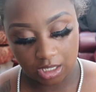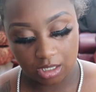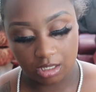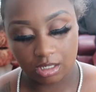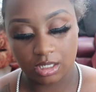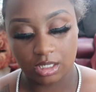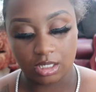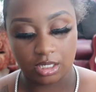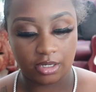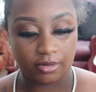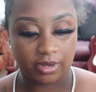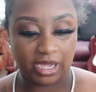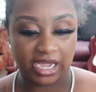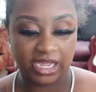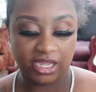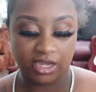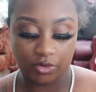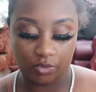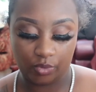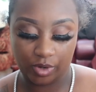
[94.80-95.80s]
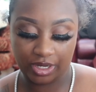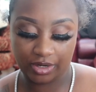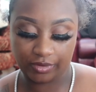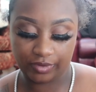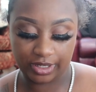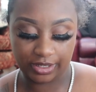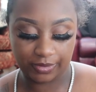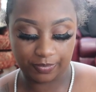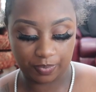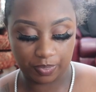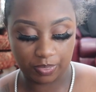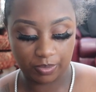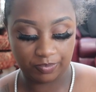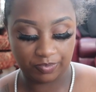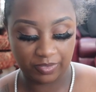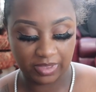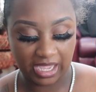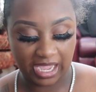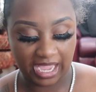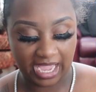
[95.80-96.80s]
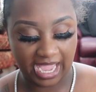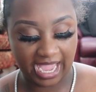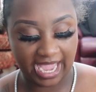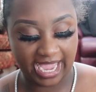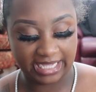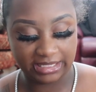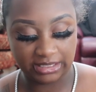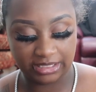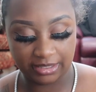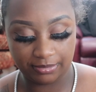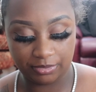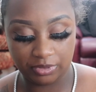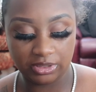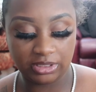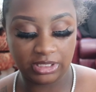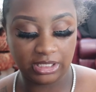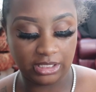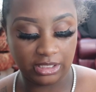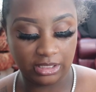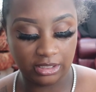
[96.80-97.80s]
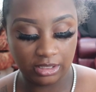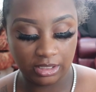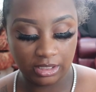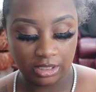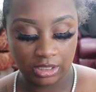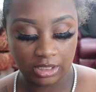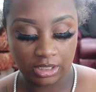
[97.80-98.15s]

I am wearing IWD.